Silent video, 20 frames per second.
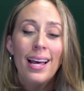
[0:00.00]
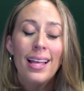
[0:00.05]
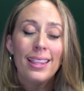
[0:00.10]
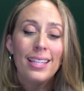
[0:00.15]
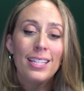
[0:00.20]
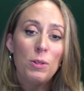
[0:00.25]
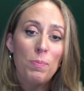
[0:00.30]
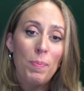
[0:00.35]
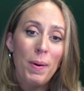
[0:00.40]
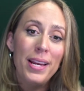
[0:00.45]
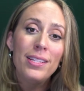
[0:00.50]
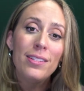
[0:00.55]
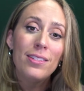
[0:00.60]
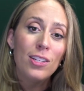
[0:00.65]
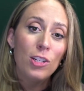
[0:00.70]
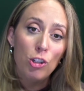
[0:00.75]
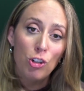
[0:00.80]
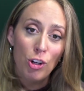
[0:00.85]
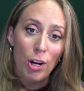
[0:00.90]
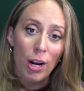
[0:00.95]
the space to
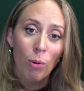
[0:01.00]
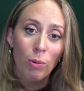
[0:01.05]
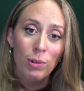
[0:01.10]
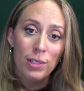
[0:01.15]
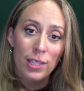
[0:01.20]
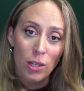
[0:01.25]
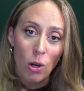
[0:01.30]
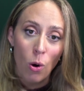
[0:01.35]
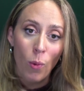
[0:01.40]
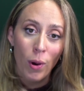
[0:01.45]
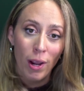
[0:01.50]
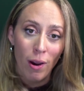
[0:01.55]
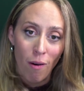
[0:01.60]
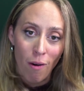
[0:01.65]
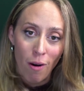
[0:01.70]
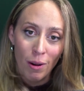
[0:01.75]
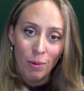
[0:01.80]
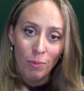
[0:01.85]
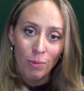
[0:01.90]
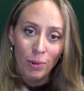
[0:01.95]
share what's going
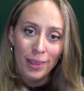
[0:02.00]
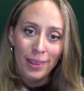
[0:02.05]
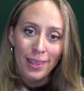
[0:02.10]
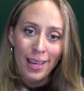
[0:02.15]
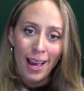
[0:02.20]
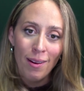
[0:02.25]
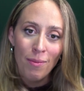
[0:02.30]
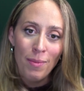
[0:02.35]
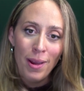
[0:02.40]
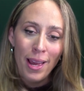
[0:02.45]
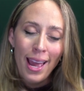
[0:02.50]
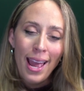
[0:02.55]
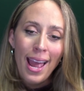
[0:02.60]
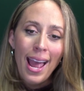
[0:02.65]
on with them?